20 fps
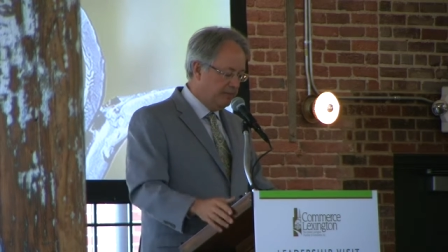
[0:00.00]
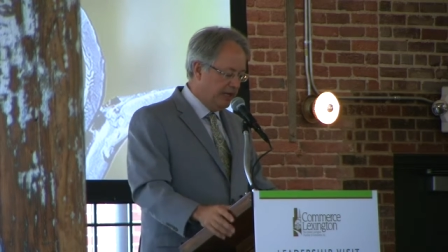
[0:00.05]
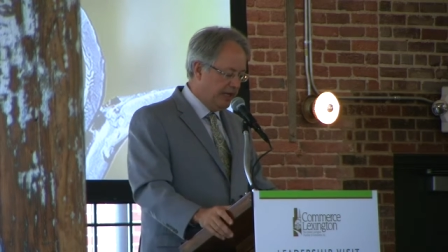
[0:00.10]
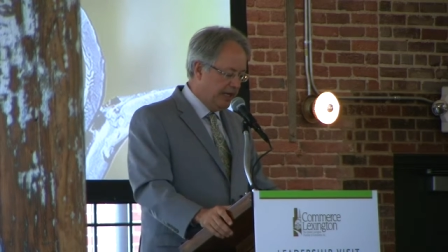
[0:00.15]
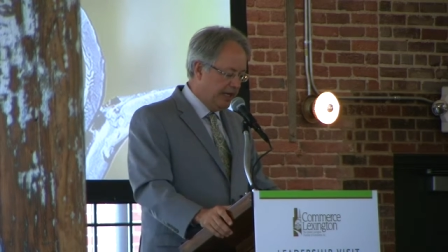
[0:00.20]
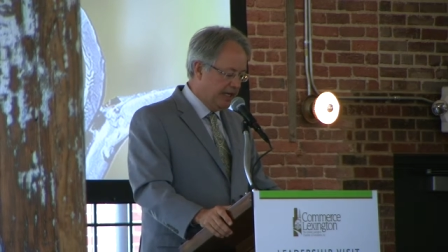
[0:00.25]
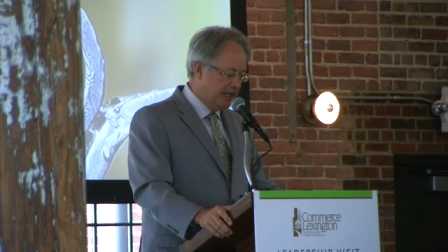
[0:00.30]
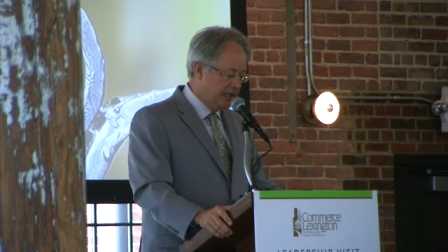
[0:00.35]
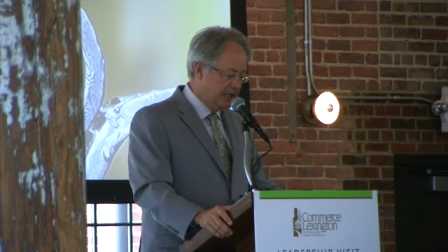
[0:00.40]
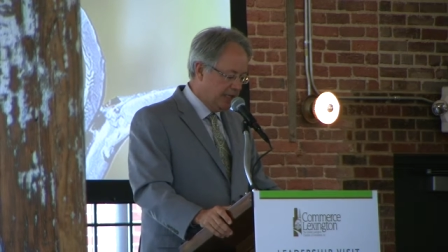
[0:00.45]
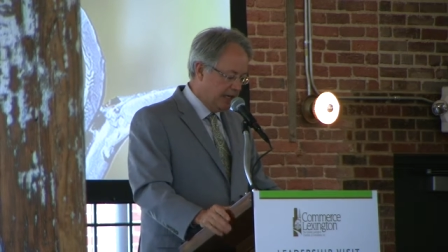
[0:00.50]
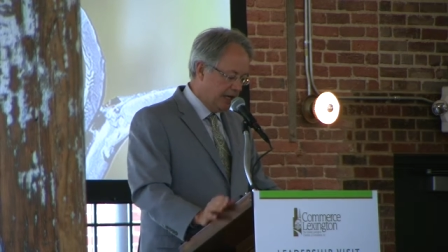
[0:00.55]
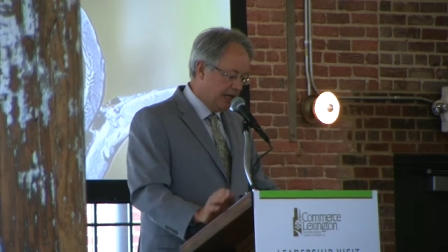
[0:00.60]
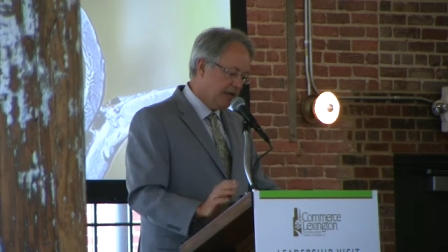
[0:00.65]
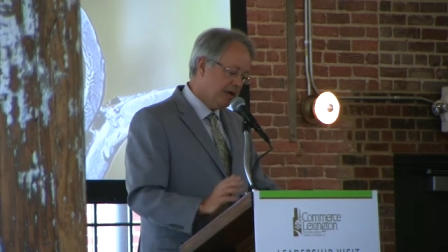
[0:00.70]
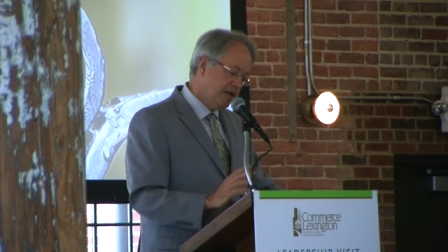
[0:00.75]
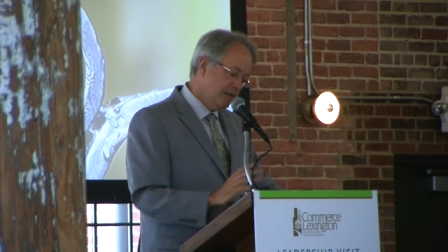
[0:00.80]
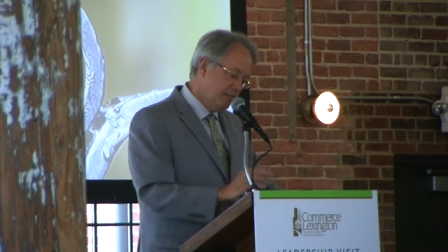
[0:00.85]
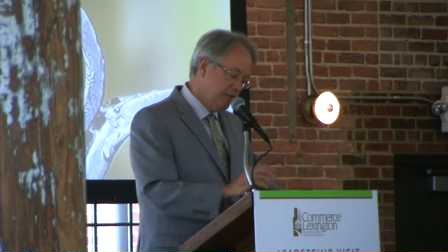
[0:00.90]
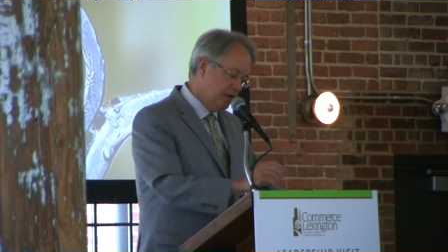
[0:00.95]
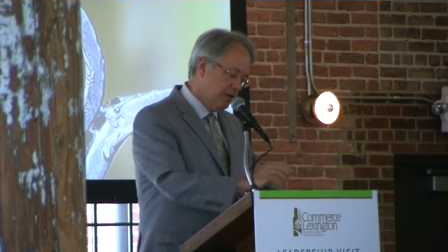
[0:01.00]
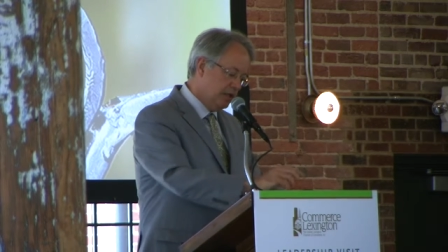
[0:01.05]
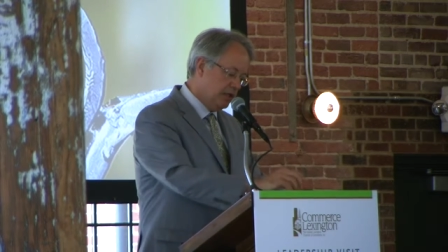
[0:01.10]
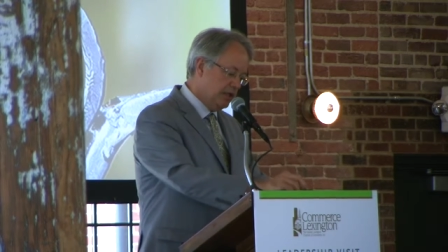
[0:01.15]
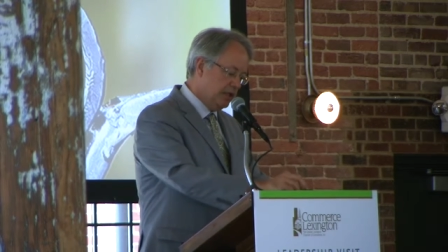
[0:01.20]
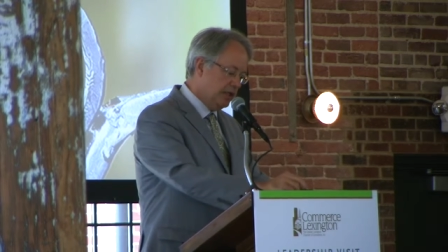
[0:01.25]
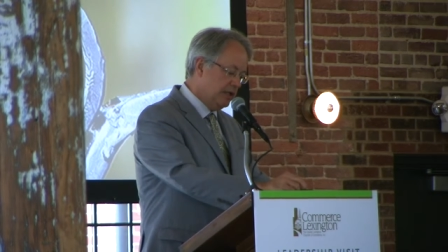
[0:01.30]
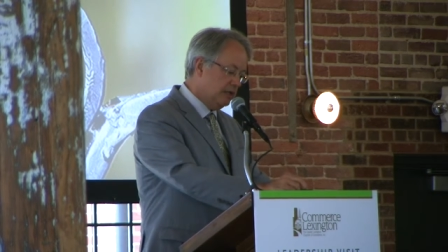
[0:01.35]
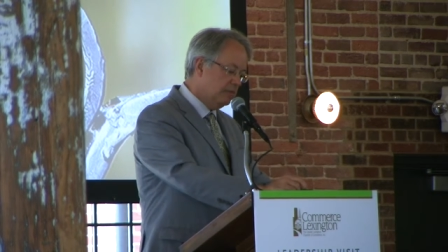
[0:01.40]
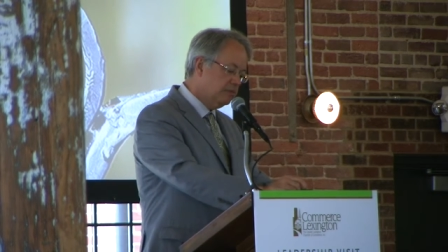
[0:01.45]
planned in our
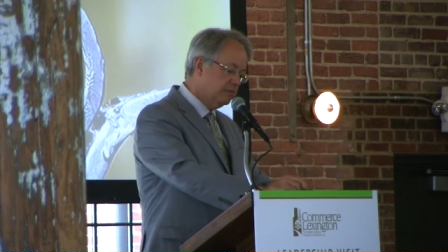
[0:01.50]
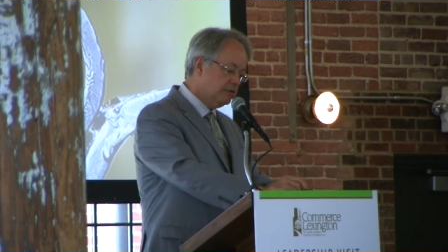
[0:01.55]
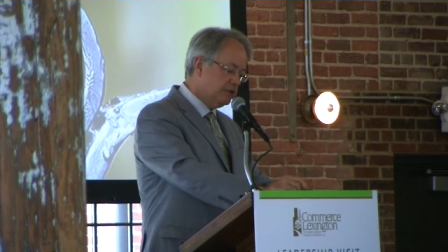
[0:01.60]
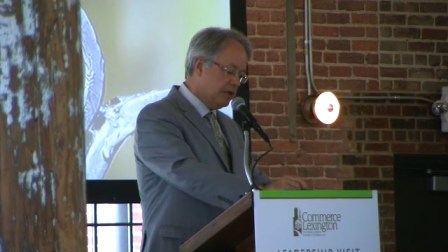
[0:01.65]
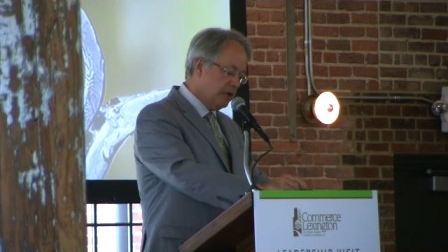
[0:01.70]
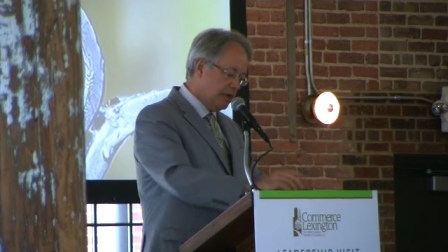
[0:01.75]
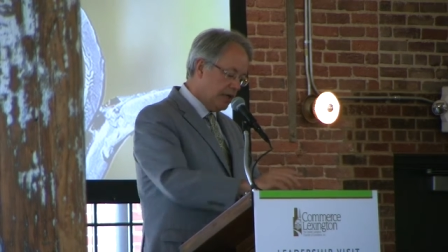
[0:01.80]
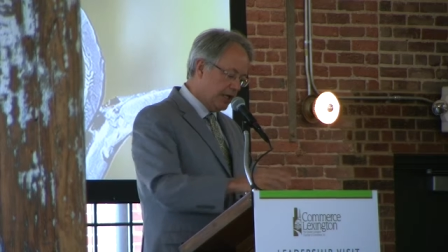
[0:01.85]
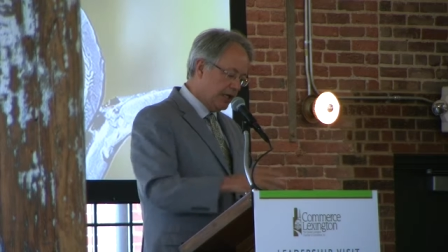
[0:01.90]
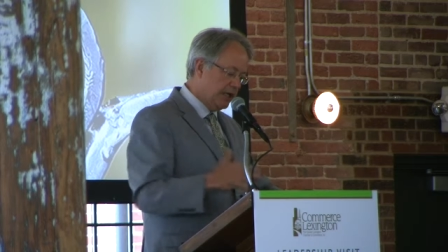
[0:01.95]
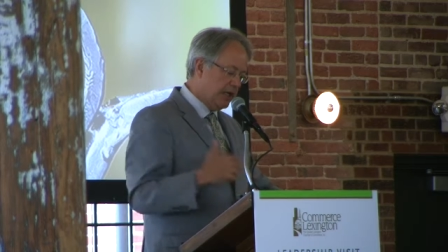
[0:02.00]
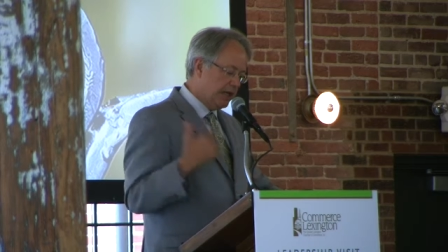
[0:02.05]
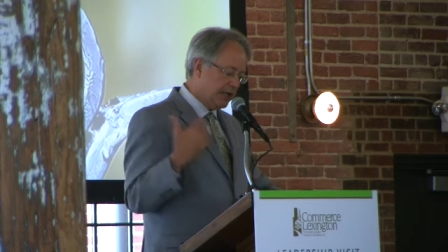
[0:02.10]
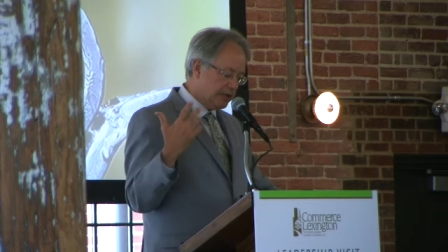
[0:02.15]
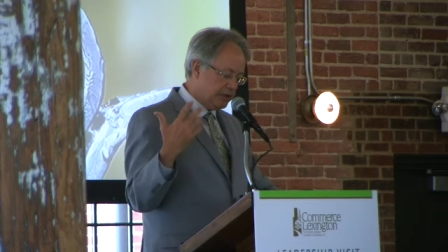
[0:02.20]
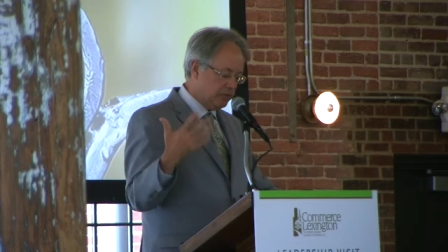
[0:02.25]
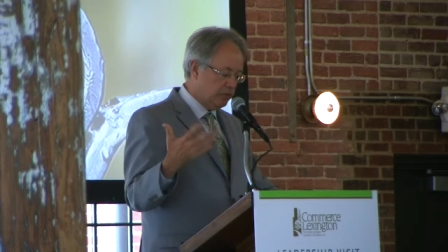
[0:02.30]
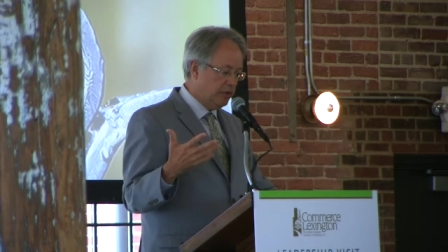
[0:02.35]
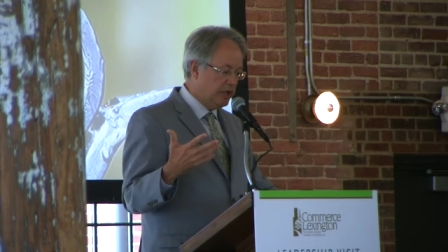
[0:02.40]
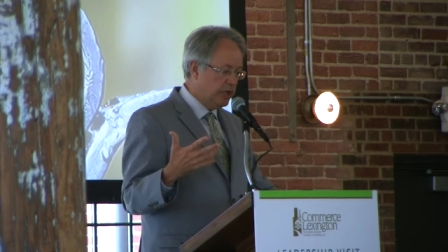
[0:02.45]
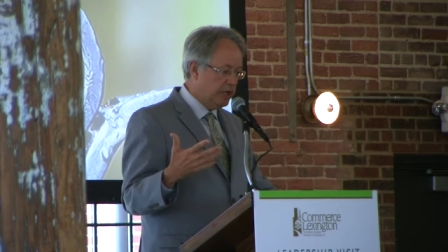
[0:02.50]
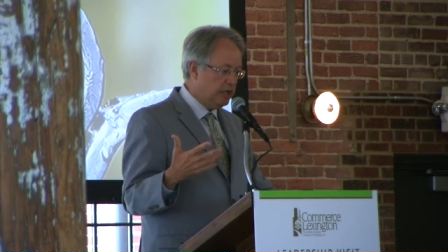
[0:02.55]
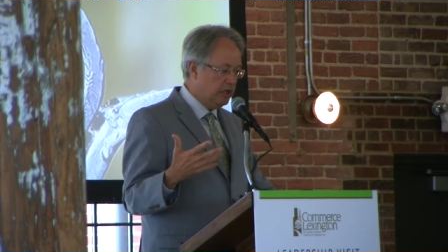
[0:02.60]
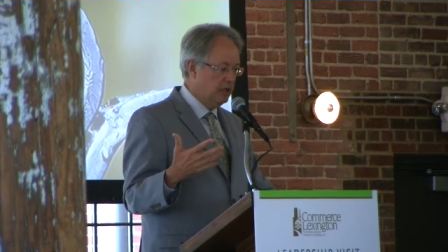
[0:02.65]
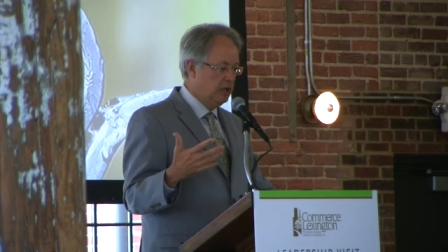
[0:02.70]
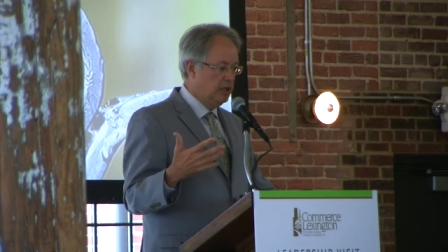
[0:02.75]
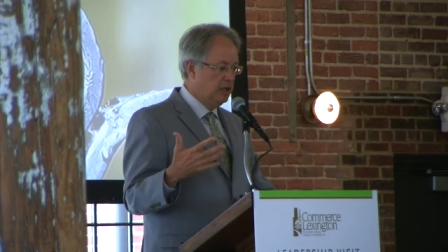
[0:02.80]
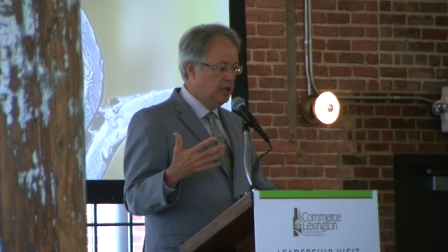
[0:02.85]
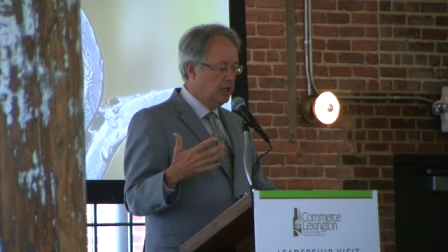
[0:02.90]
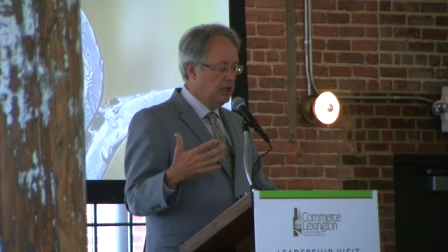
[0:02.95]
community starting next week